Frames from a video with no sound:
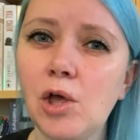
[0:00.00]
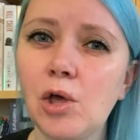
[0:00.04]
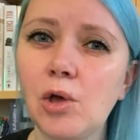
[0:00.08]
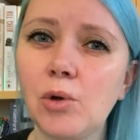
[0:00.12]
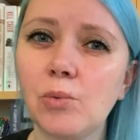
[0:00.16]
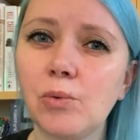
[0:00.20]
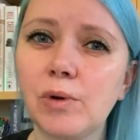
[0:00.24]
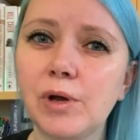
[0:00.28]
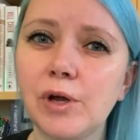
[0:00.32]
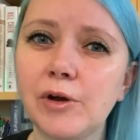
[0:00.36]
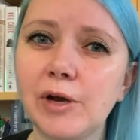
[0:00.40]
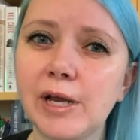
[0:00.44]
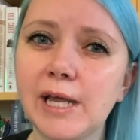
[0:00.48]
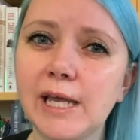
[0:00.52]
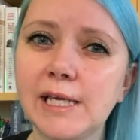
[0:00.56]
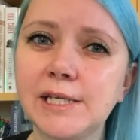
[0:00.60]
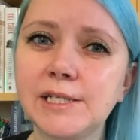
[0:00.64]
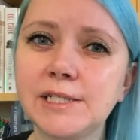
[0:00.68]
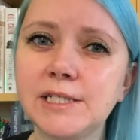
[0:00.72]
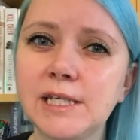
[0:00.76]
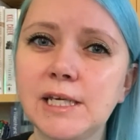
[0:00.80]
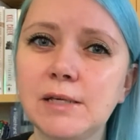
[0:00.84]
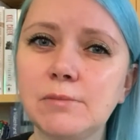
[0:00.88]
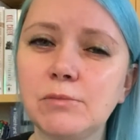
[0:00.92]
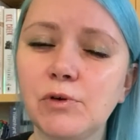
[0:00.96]
where a
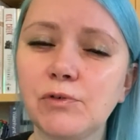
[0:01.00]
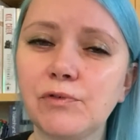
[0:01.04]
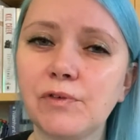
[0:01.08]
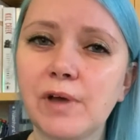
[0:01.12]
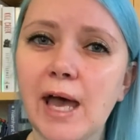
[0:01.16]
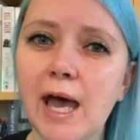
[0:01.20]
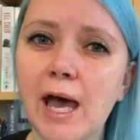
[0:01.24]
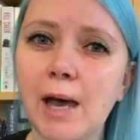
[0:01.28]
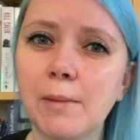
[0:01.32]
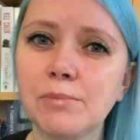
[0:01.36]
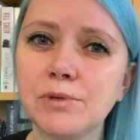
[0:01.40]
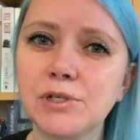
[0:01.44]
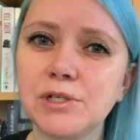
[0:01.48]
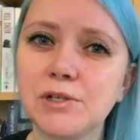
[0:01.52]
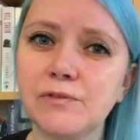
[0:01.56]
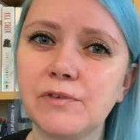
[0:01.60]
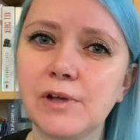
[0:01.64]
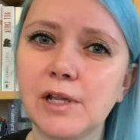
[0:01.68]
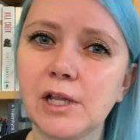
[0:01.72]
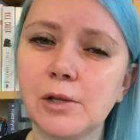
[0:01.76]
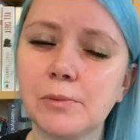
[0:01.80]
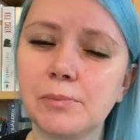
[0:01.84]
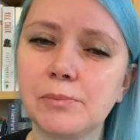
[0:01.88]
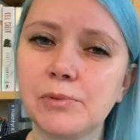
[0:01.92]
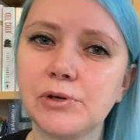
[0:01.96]
team of app
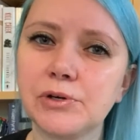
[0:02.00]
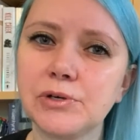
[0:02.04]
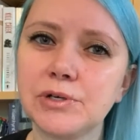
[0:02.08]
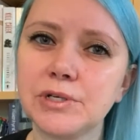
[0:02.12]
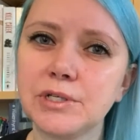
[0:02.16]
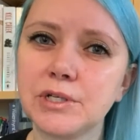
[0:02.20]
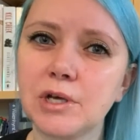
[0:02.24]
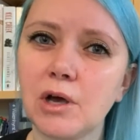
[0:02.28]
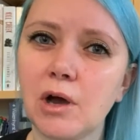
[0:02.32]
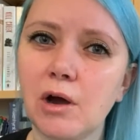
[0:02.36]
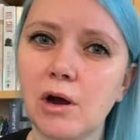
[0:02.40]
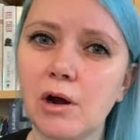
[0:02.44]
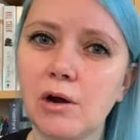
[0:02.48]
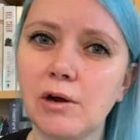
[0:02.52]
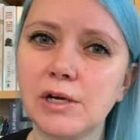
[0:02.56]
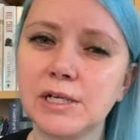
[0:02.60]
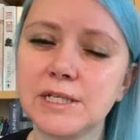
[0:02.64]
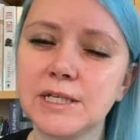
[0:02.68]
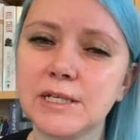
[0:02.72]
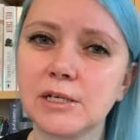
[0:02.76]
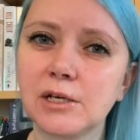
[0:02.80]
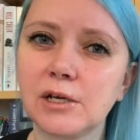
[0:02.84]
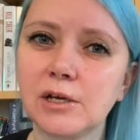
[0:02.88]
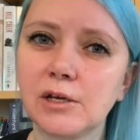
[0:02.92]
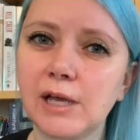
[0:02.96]
developers are
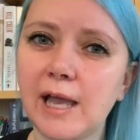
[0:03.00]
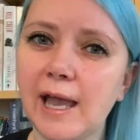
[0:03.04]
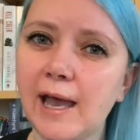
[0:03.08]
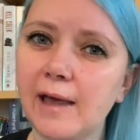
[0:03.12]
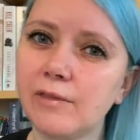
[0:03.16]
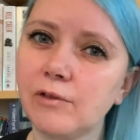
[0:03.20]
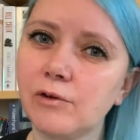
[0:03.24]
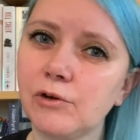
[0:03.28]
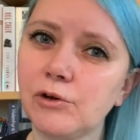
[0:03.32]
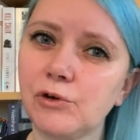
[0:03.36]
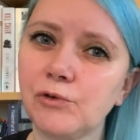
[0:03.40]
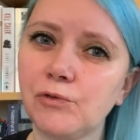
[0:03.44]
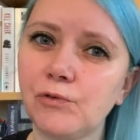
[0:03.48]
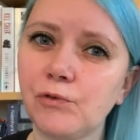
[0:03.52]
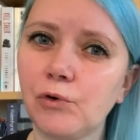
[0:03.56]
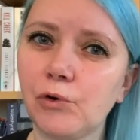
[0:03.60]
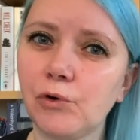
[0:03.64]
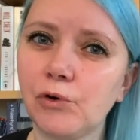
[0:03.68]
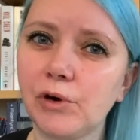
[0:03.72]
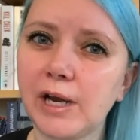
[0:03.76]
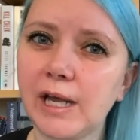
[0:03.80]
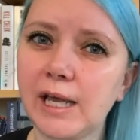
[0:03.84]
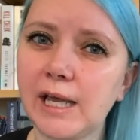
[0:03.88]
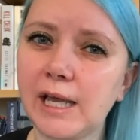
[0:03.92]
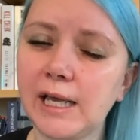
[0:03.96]
gathered
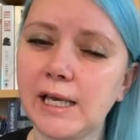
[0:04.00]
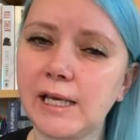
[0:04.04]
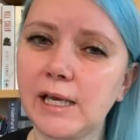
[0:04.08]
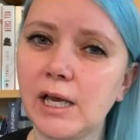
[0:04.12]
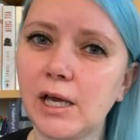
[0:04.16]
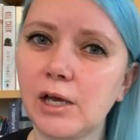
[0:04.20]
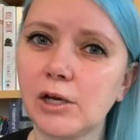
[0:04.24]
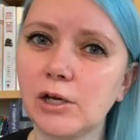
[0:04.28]
for a